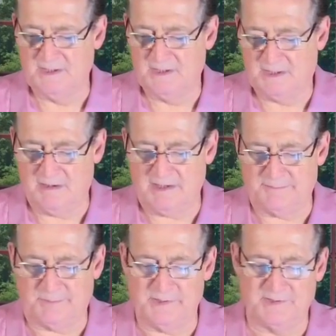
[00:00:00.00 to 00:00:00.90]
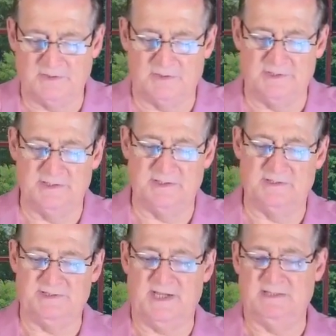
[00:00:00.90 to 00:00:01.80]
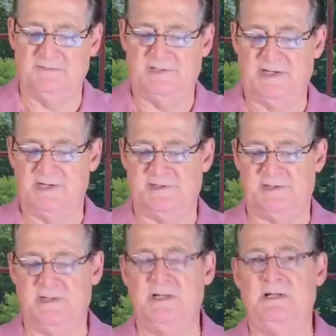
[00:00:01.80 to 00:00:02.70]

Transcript: All right, praise the Lord. The title of tonight's